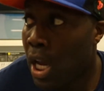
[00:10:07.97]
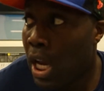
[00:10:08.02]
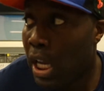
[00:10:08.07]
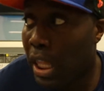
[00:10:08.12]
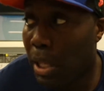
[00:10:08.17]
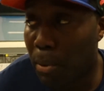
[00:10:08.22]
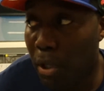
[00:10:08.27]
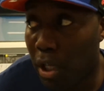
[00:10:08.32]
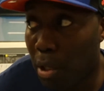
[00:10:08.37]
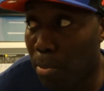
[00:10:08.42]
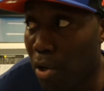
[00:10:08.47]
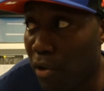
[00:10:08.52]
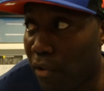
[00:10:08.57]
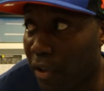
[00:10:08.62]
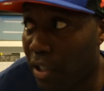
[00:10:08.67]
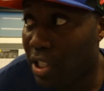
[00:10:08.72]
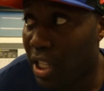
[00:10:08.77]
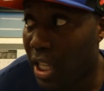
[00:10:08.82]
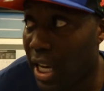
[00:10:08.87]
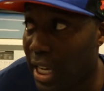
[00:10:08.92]
then we're going to move
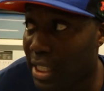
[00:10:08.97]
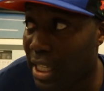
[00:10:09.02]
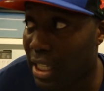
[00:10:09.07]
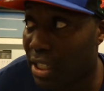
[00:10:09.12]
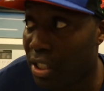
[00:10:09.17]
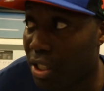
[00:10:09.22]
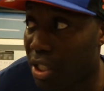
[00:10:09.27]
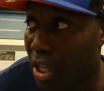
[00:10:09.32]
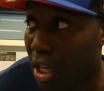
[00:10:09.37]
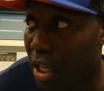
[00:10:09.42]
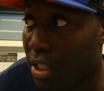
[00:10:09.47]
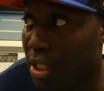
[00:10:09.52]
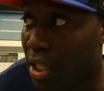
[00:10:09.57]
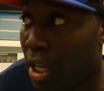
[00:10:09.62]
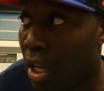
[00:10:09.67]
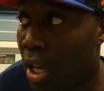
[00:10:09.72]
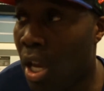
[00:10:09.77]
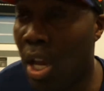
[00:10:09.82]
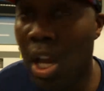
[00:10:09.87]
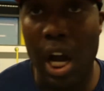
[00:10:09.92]
on to the next exercise.
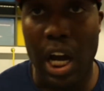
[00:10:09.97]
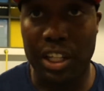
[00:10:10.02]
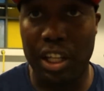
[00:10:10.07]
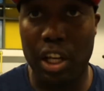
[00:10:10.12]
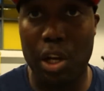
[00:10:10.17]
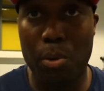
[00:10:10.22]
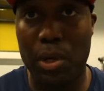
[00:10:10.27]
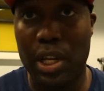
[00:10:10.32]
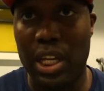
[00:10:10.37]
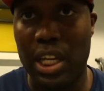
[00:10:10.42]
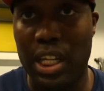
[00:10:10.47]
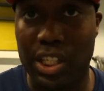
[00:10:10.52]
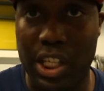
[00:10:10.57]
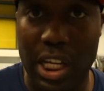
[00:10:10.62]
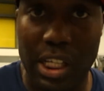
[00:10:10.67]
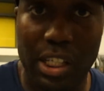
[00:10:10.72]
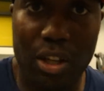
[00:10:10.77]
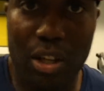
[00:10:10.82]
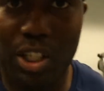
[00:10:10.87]
I don't know what it is yet, so